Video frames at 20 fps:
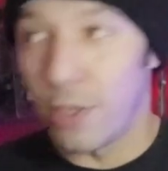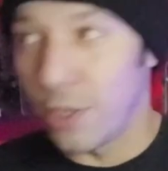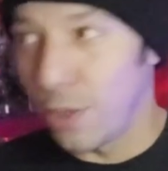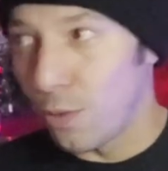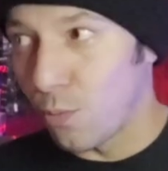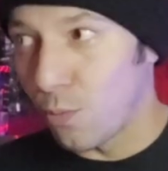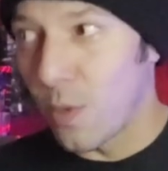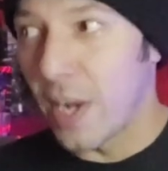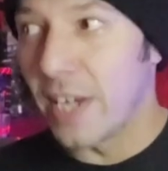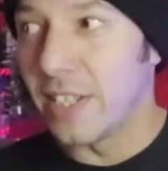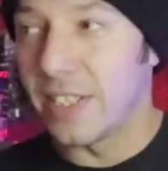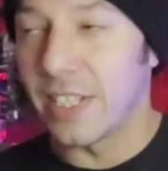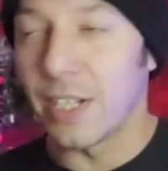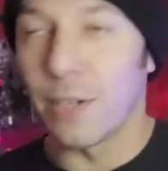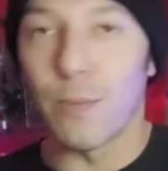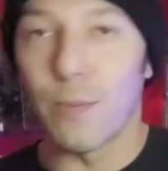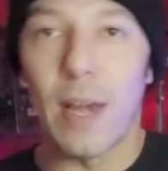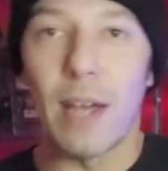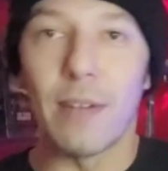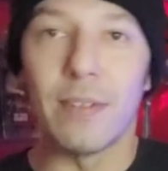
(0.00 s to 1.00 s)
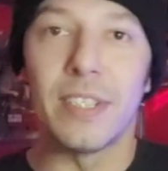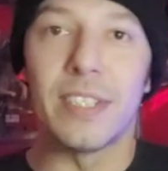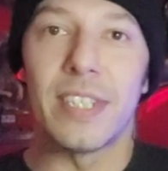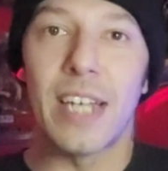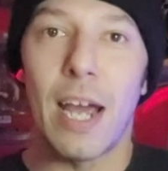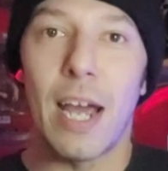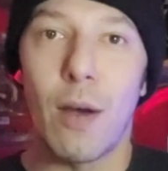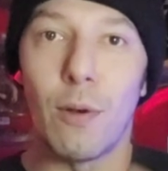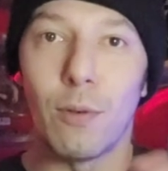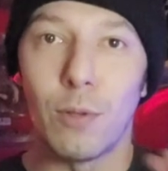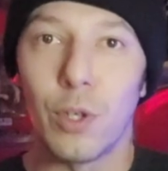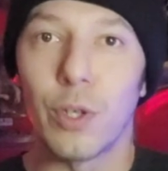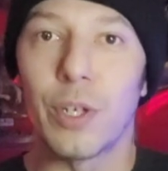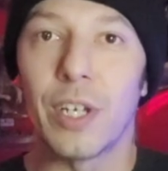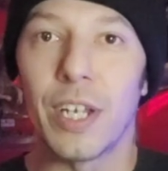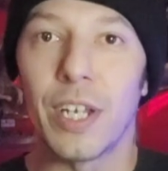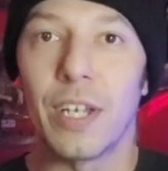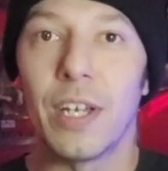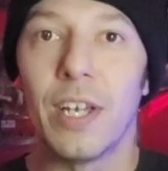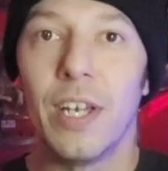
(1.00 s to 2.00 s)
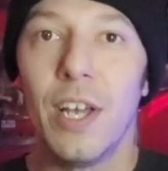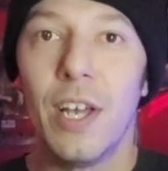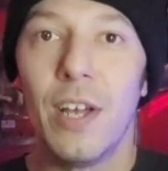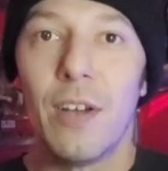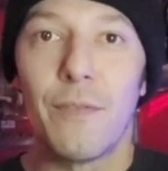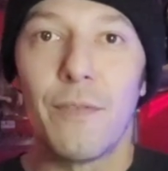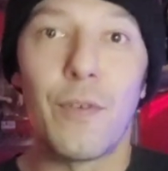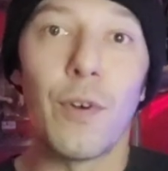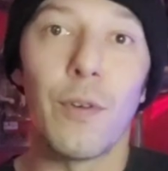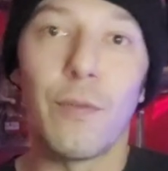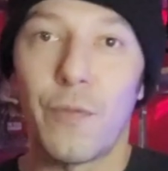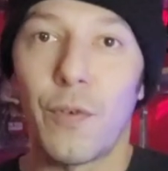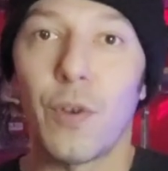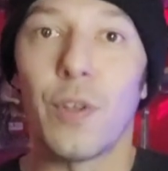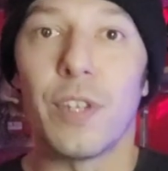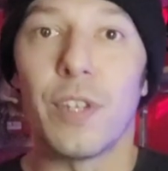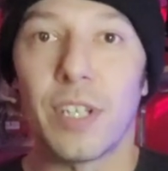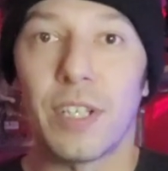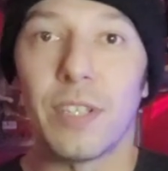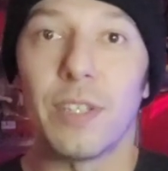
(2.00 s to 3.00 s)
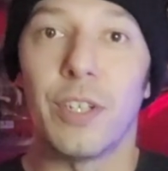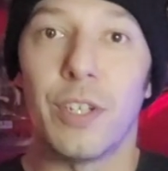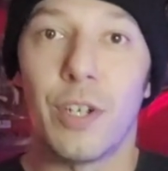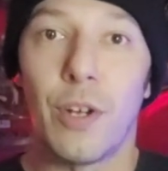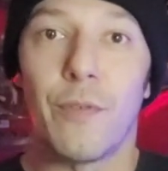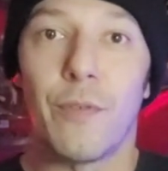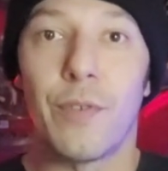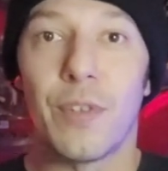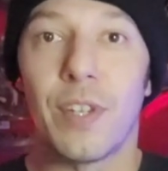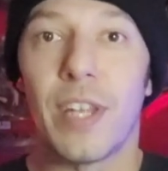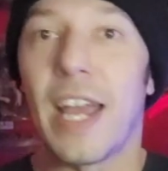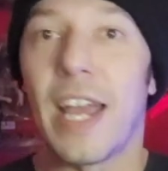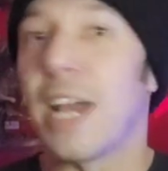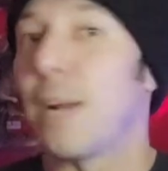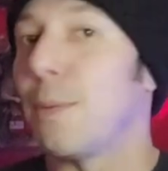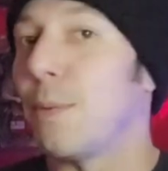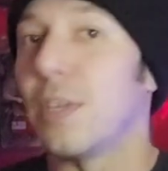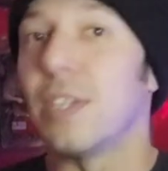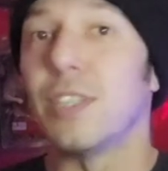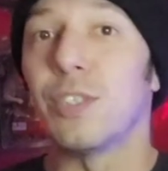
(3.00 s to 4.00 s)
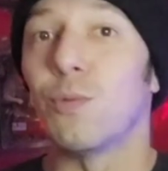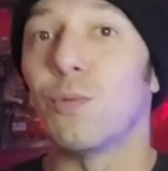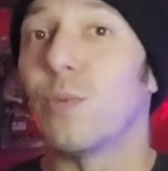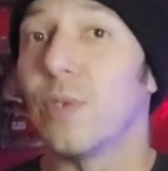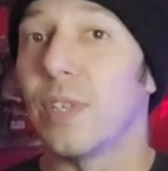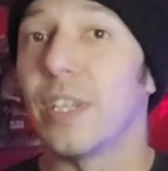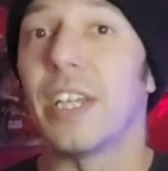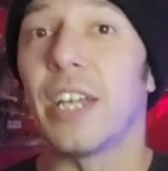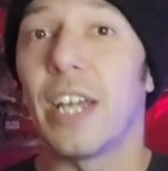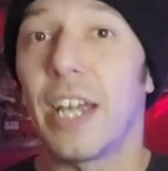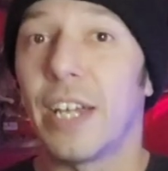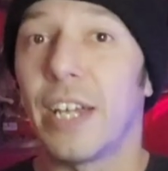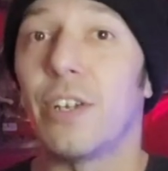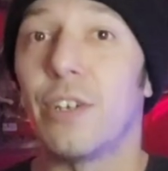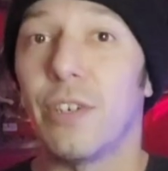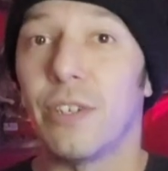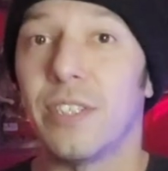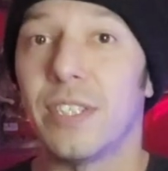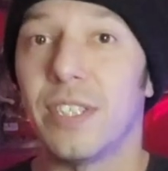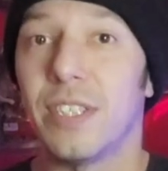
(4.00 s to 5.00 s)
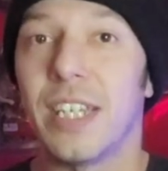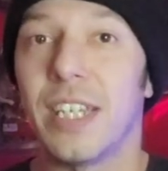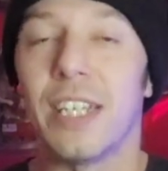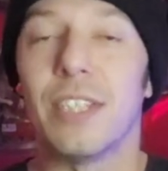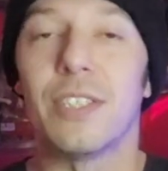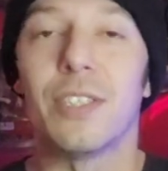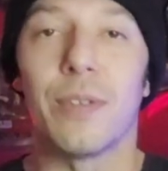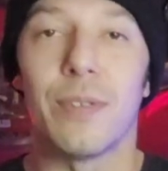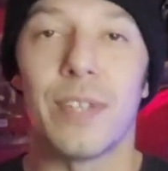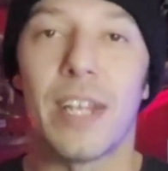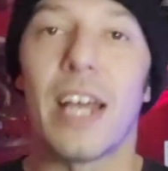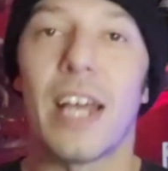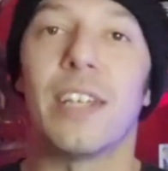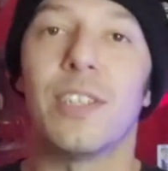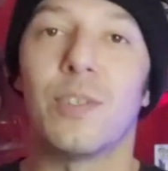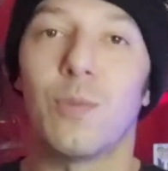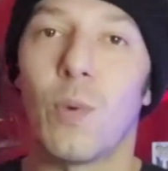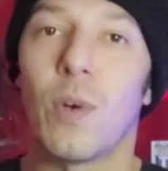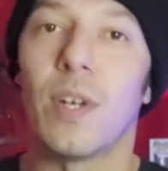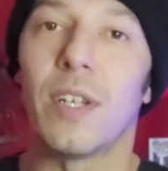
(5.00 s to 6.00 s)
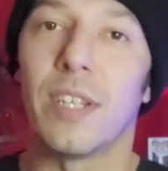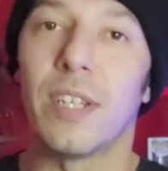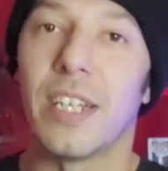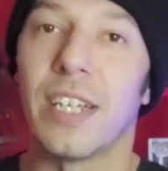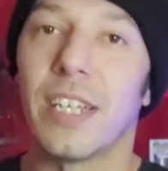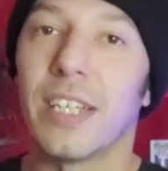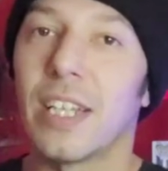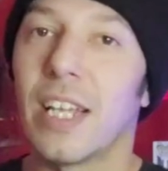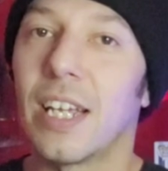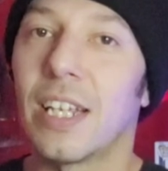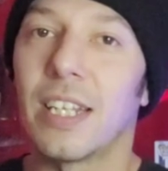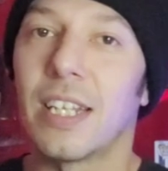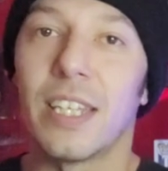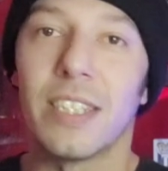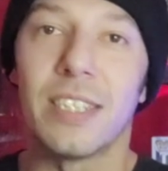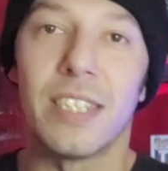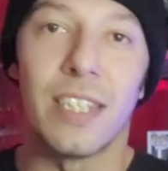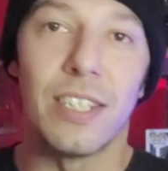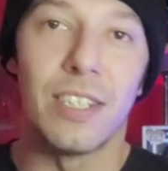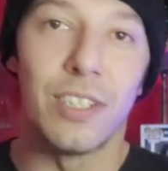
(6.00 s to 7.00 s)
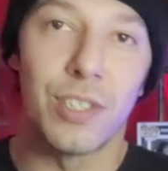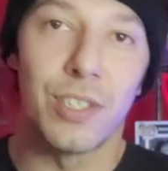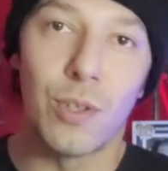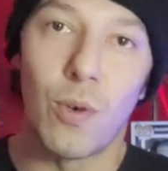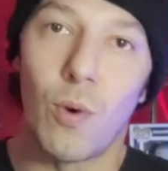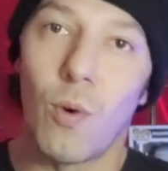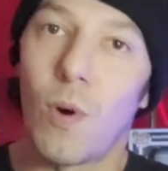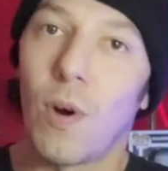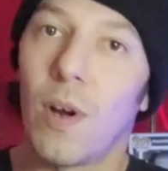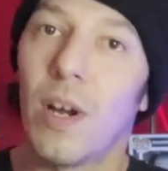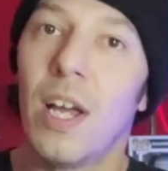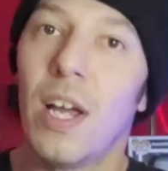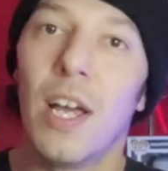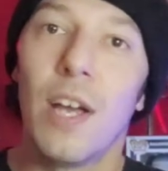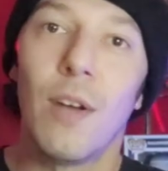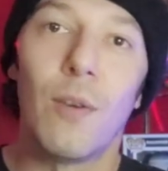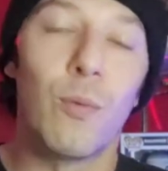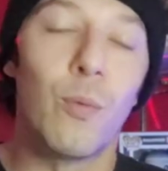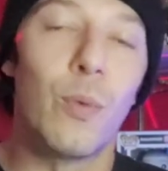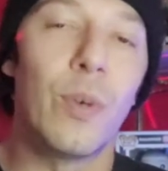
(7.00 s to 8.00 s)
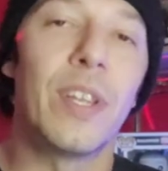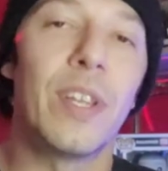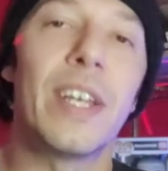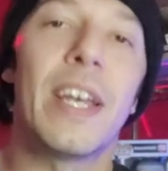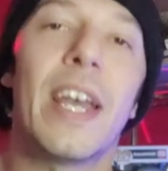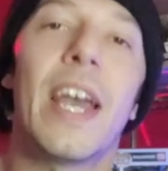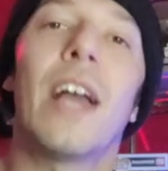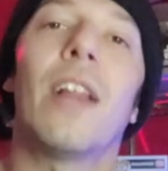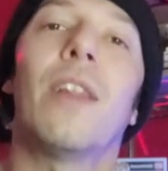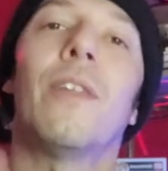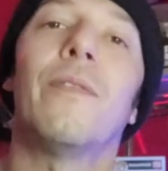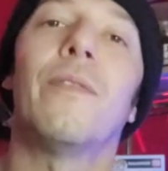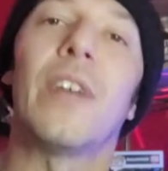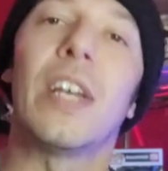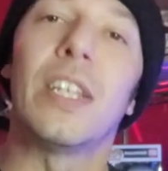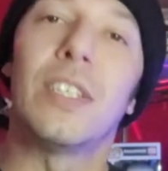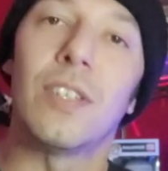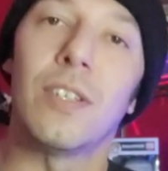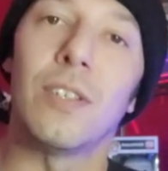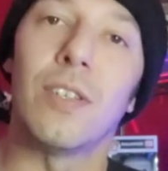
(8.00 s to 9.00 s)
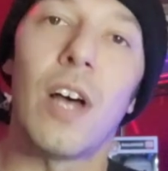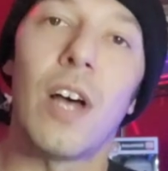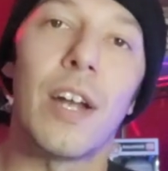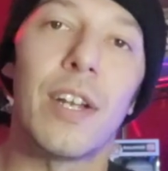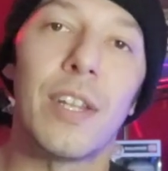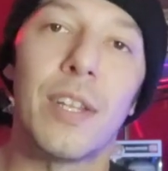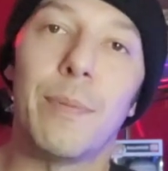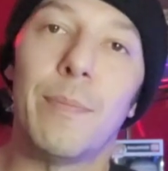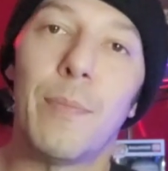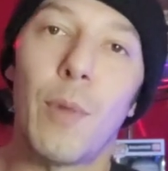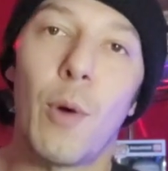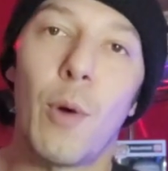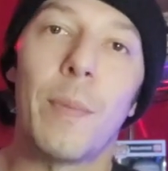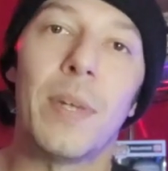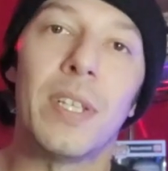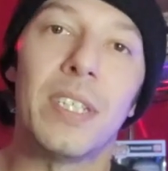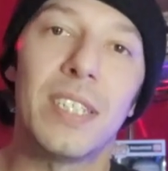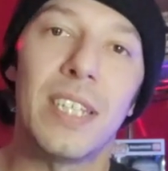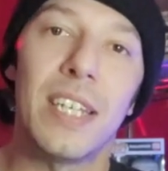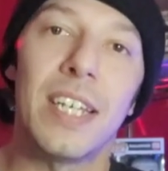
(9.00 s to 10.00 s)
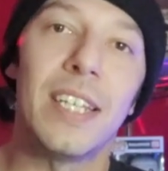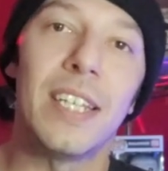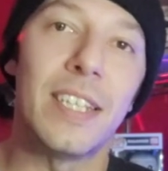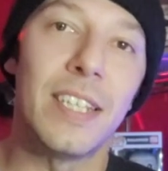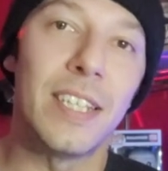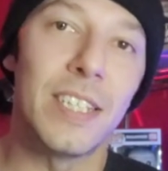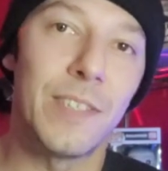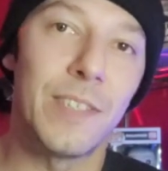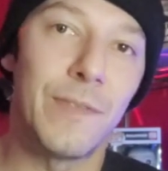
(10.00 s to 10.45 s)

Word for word: You're racing around the town looking for for the you know for the animal it's really a good scene so that is one thing like i said the score really elevates a lot of the moments in this